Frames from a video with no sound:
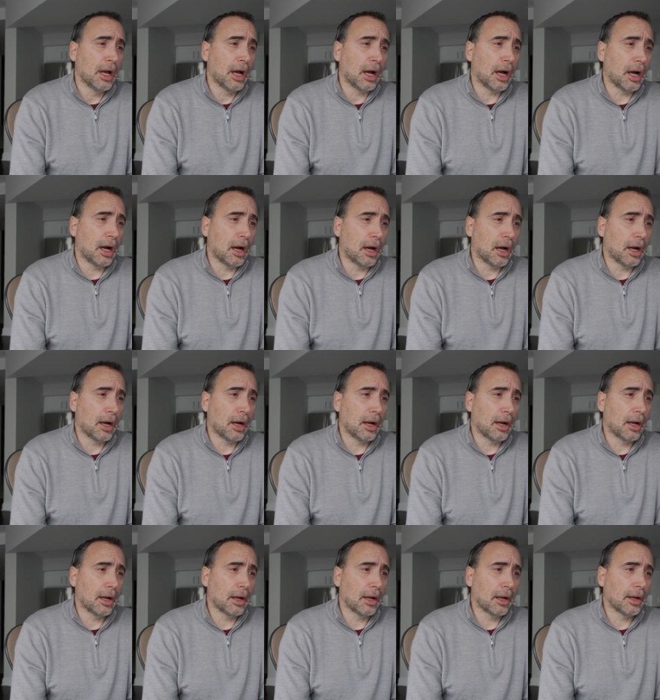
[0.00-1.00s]

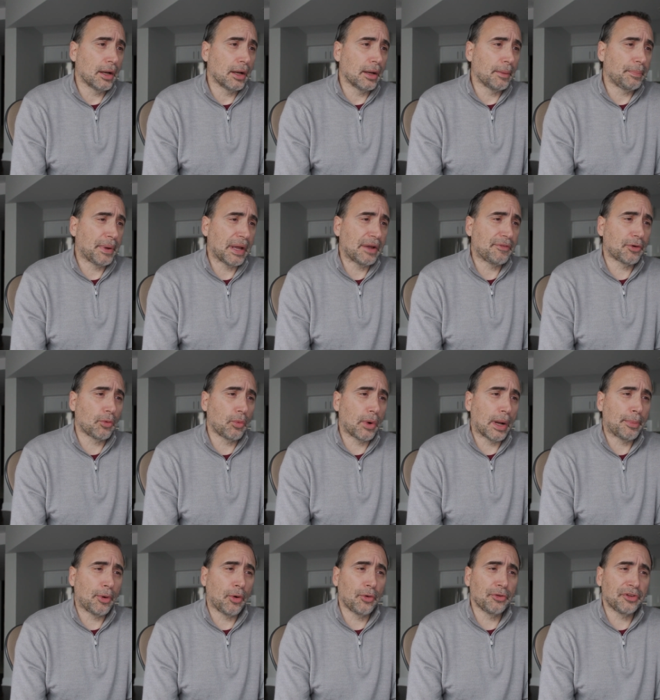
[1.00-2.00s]
Uh, pay for
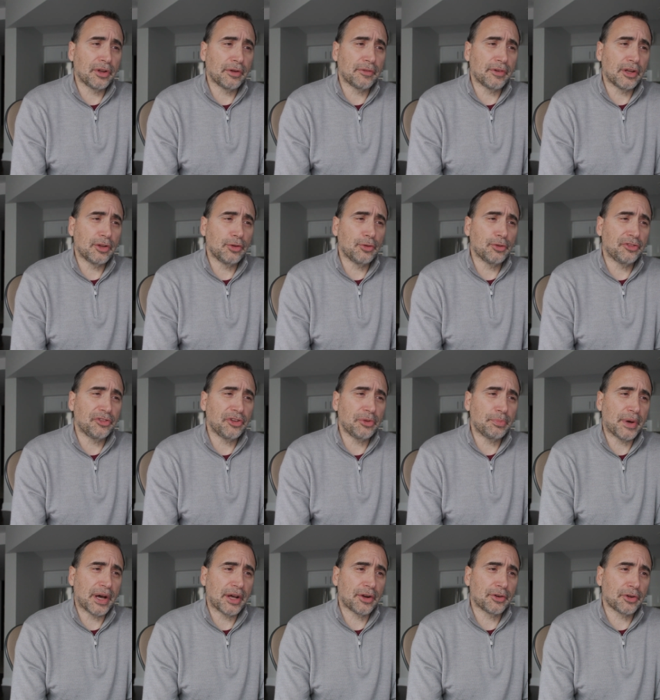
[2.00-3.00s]
web hosting and then use
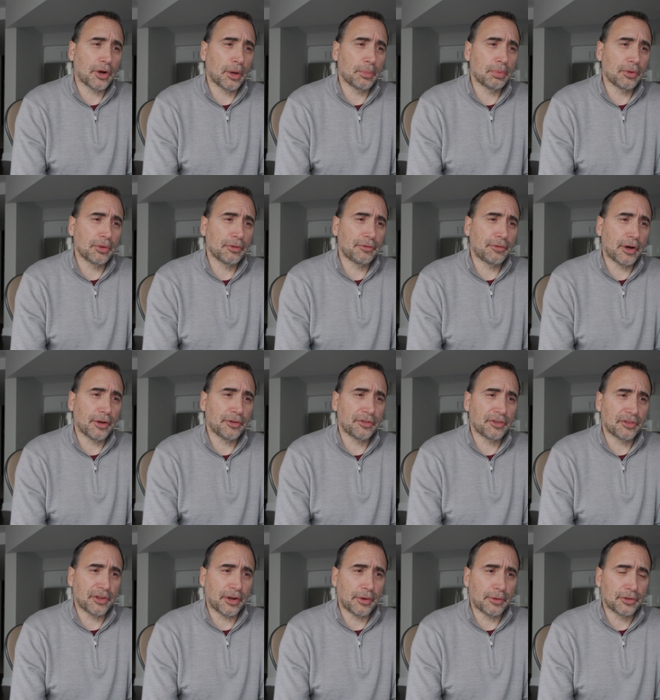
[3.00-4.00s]
cPanel to upload the files,
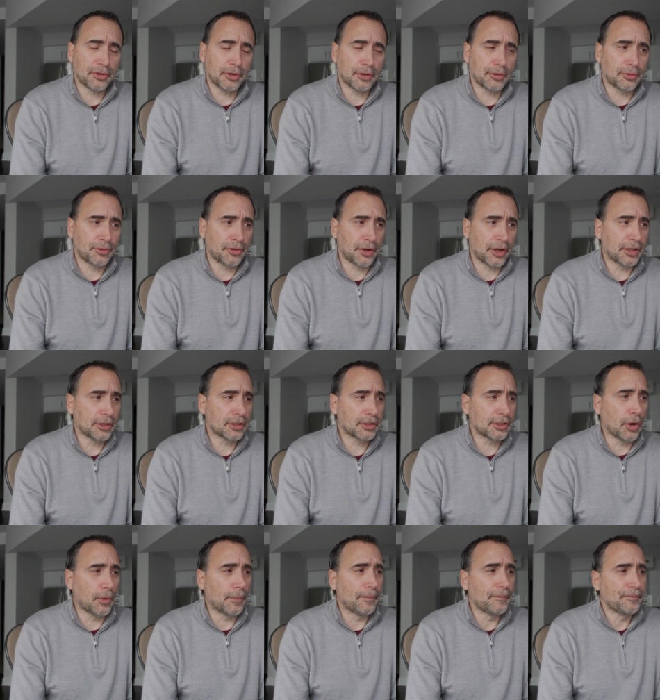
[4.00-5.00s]
etc., to the site.
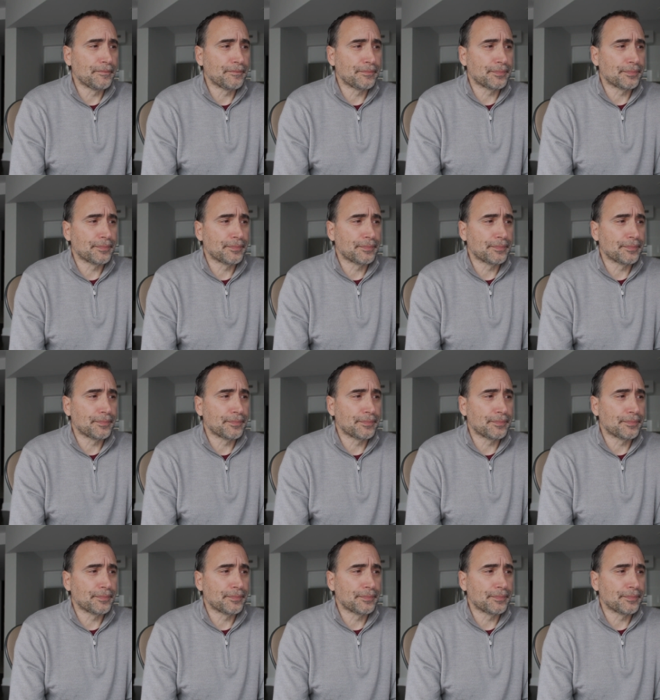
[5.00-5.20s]
So,